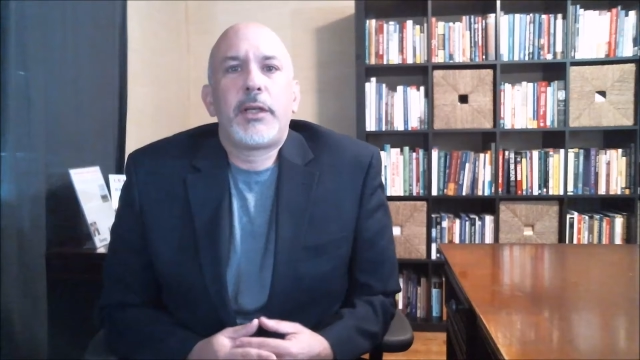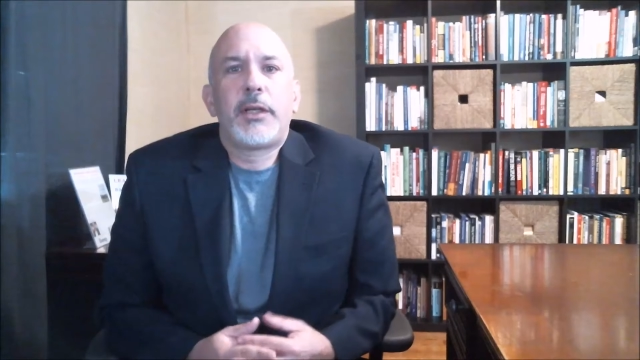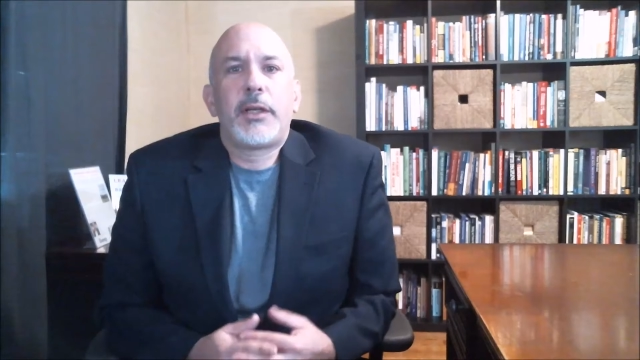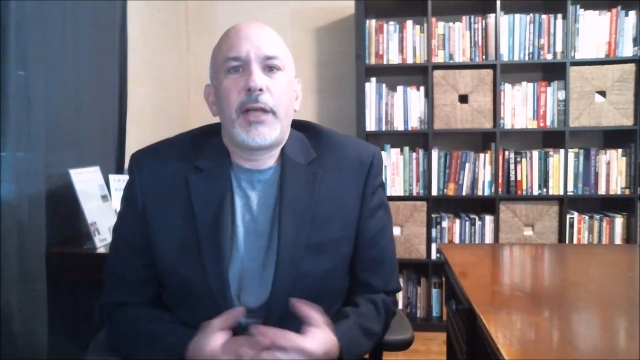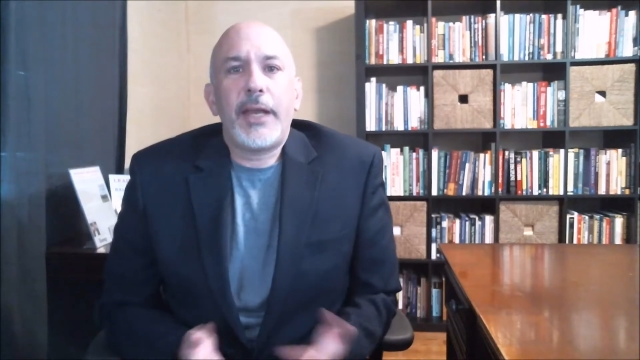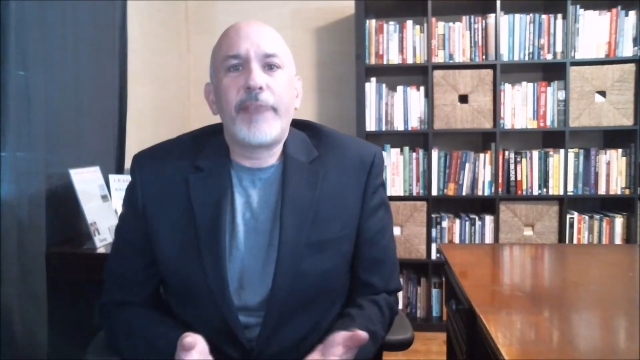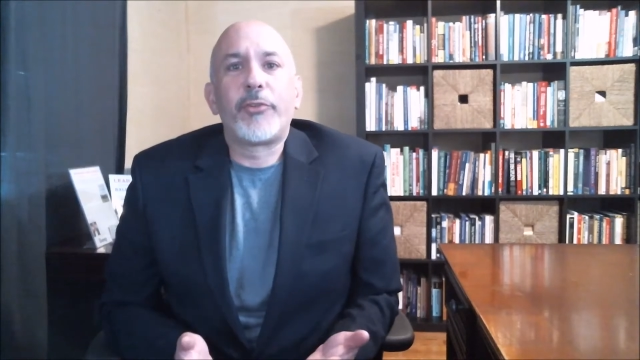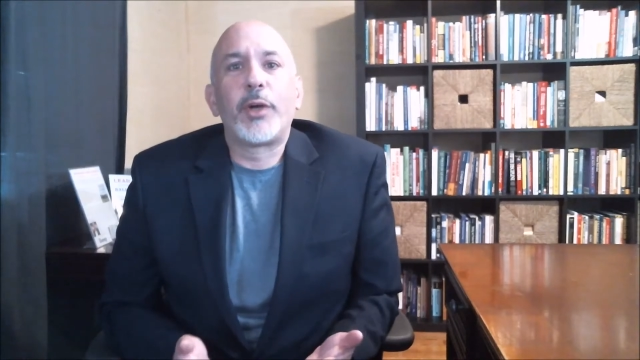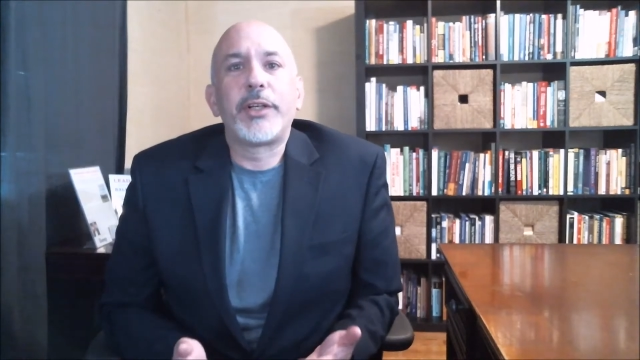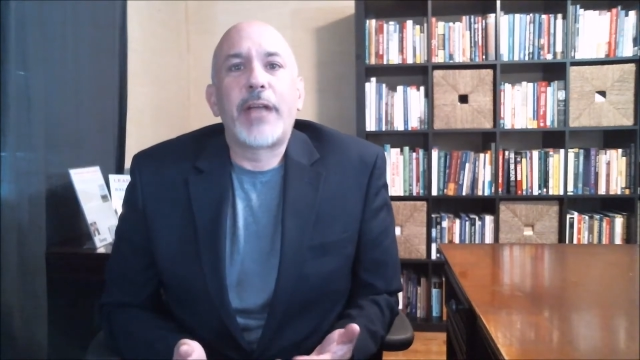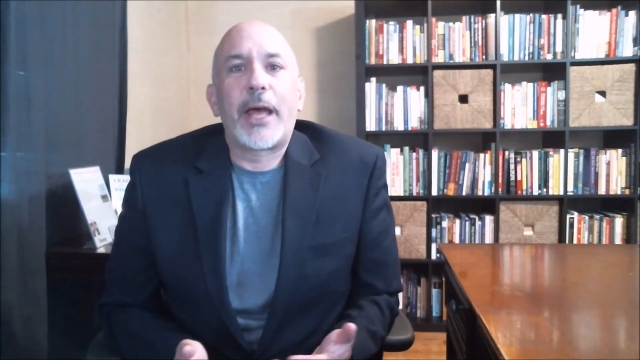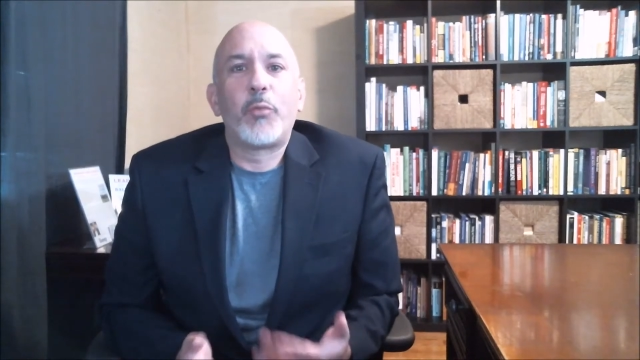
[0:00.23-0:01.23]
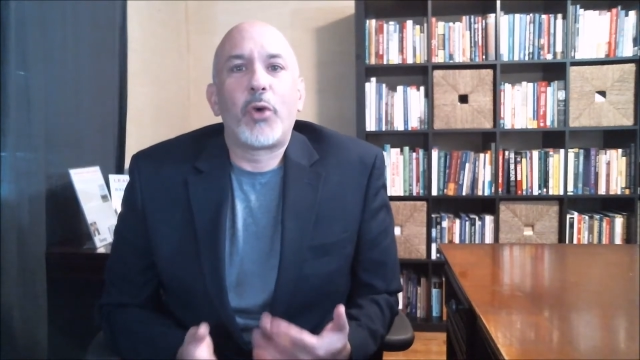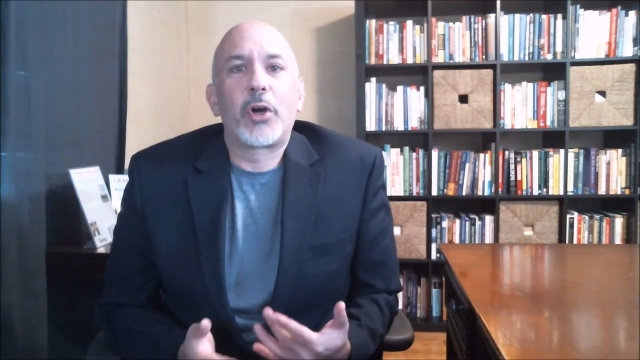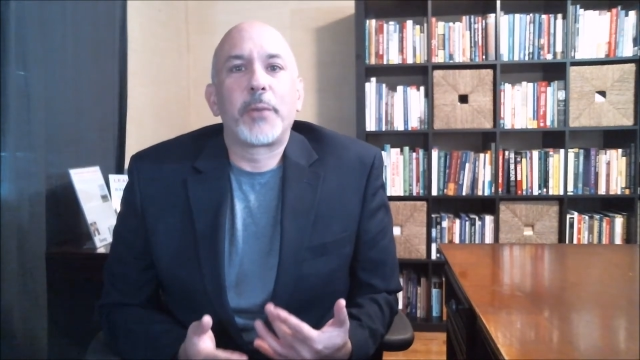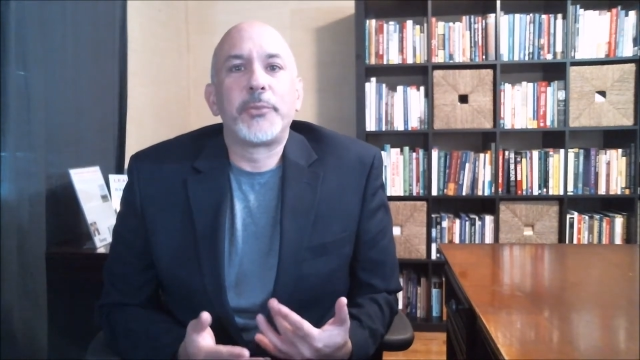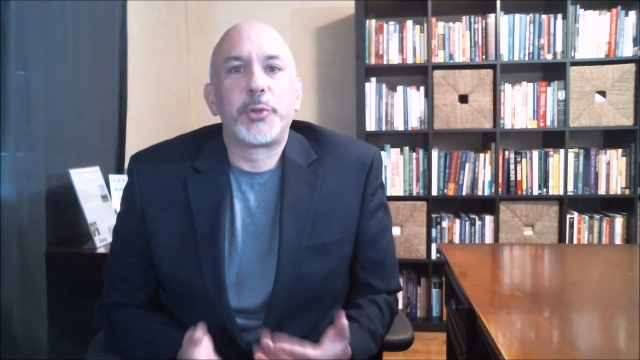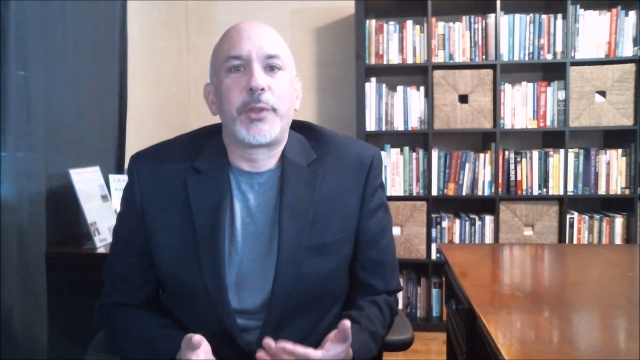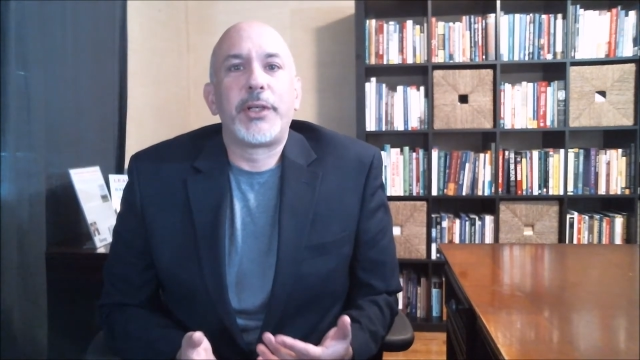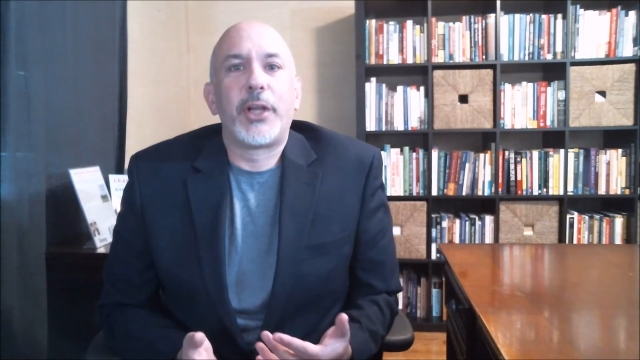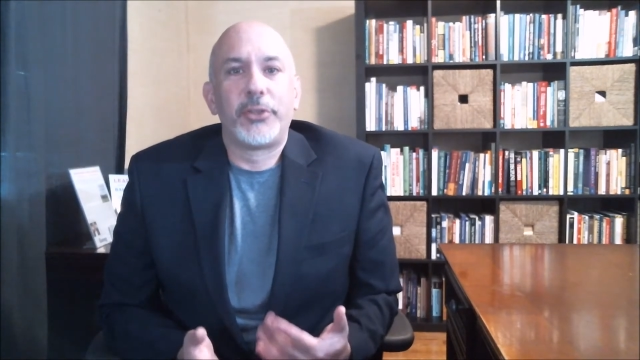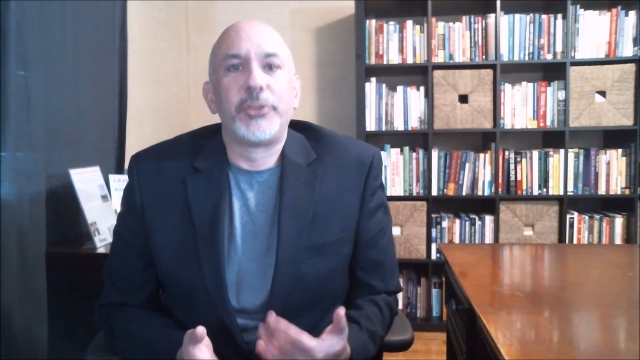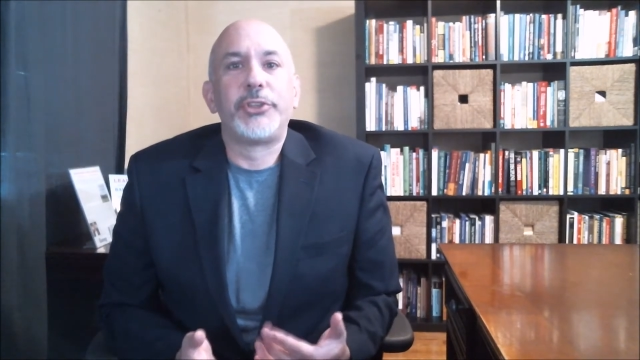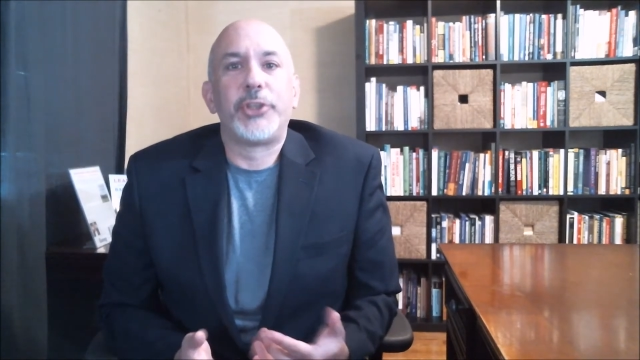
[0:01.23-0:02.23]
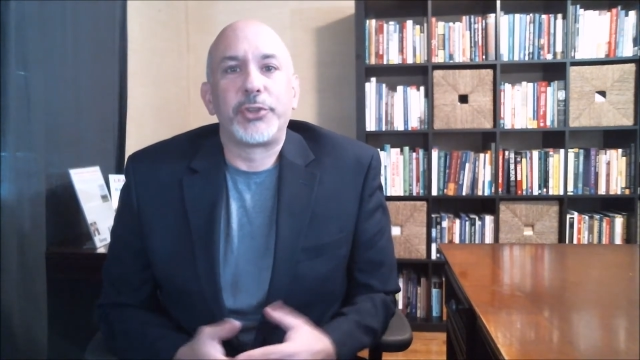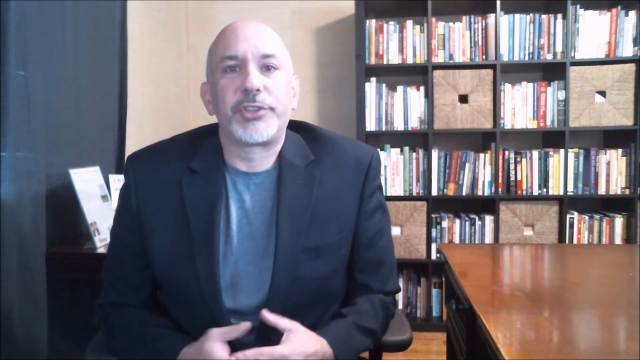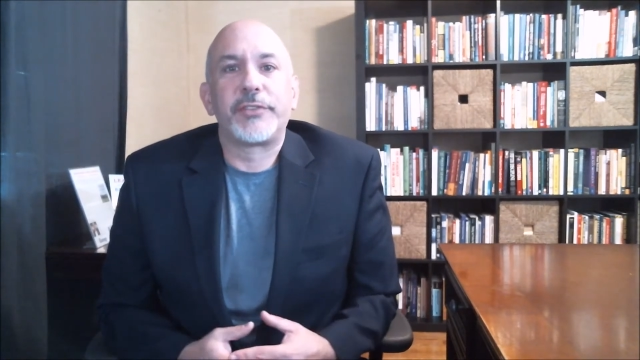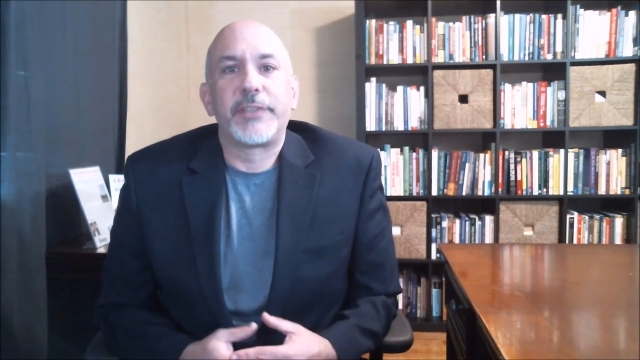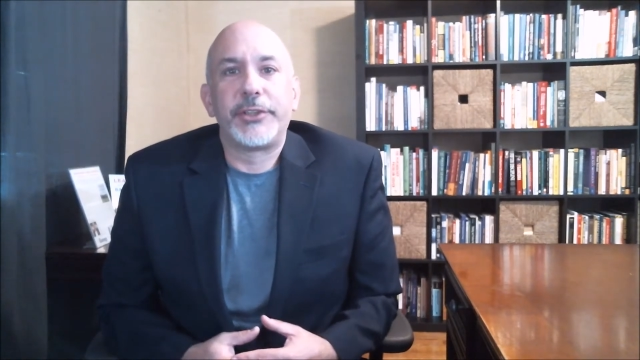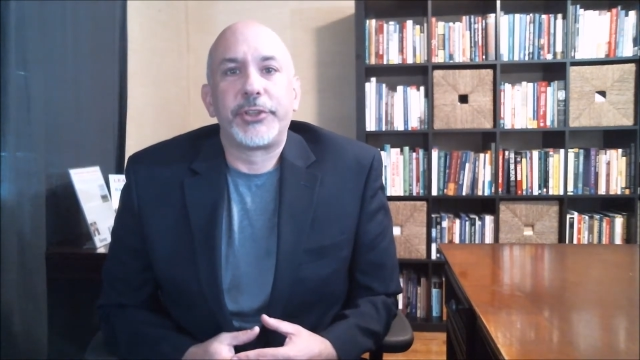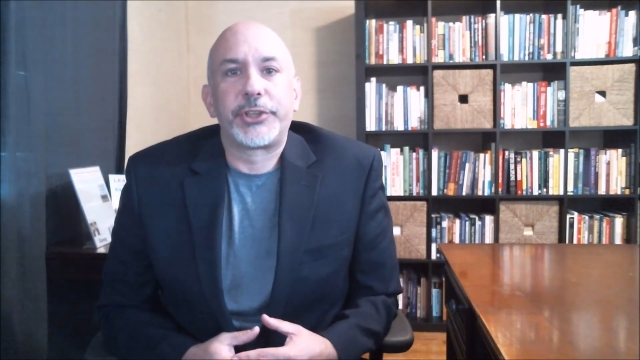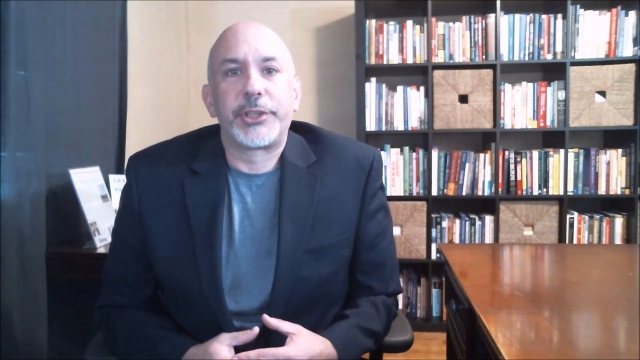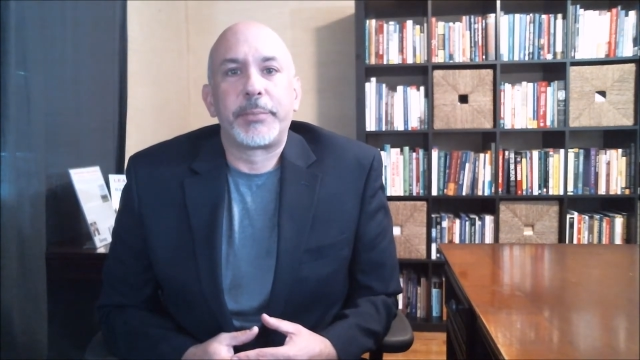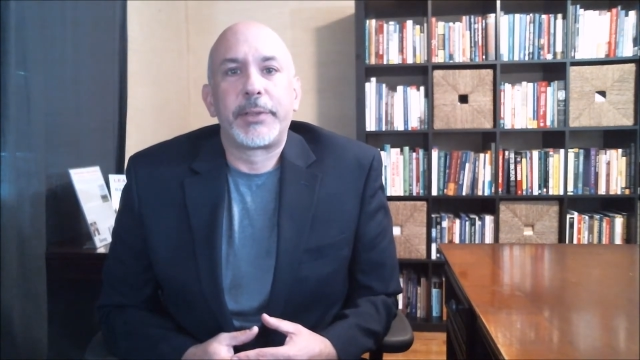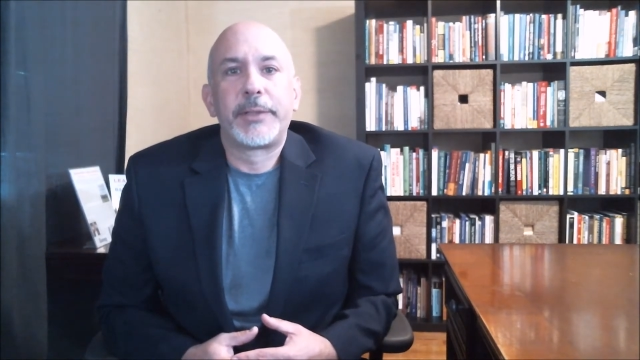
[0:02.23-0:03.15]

Hi everyone, and welcome to another Dose of Leadership.